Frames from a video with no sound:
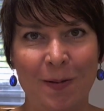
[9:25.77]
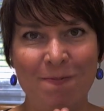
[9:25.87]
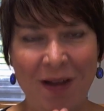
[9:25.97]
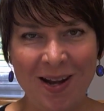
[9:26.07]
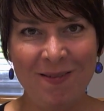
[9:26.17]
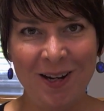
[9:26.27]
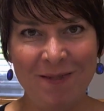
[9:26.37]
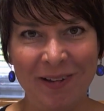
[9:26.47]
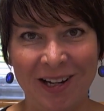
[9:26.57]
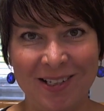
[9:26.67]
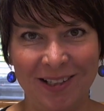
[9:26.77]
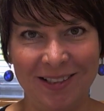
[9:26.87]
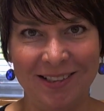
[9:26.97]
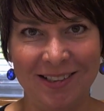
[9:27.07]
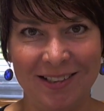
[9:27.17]
Many, many
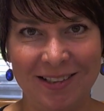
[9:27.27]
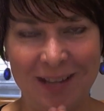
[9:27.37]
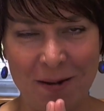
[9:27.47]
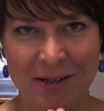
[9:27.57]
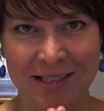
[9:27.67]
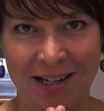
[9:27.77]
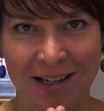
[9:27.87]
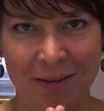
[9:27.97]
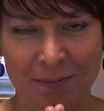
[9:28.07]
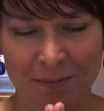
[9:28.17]
blessings. Namaste.